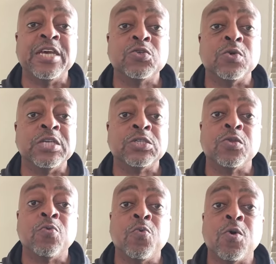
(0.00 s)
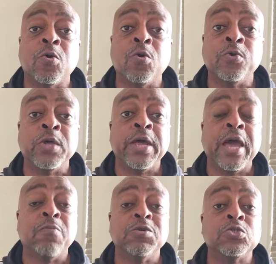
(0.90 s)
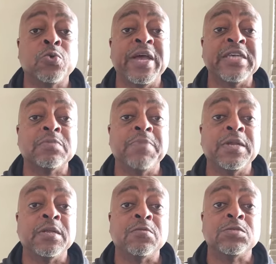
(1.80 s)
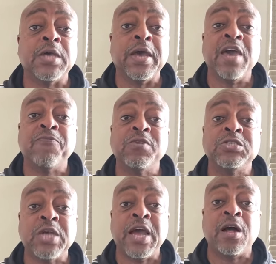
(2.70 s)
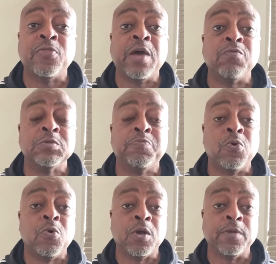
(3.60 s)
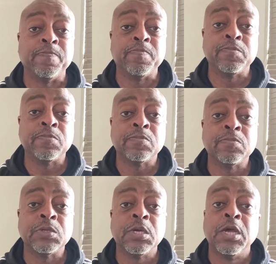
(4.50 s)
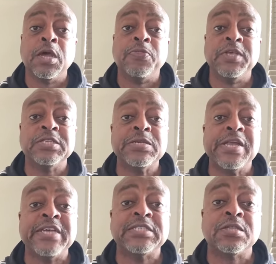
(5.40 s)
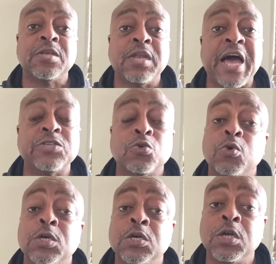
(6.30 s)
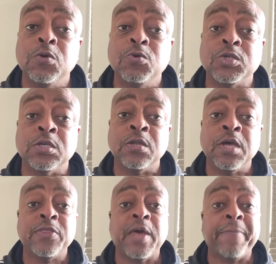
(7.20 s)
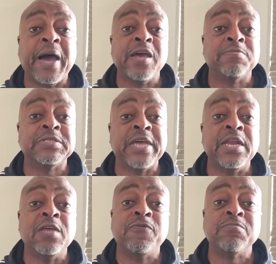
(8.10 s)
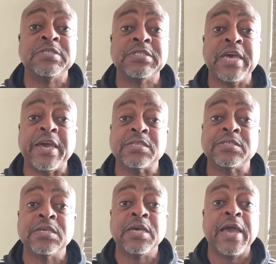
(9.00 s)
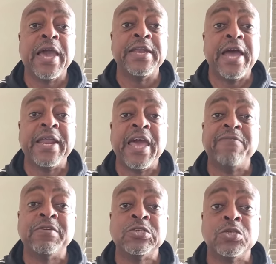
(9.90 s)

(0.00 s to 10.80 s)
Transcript: entered into the world and was transmitted to every child that was born. This led to the logical conclusion that by abstaining from sex and not having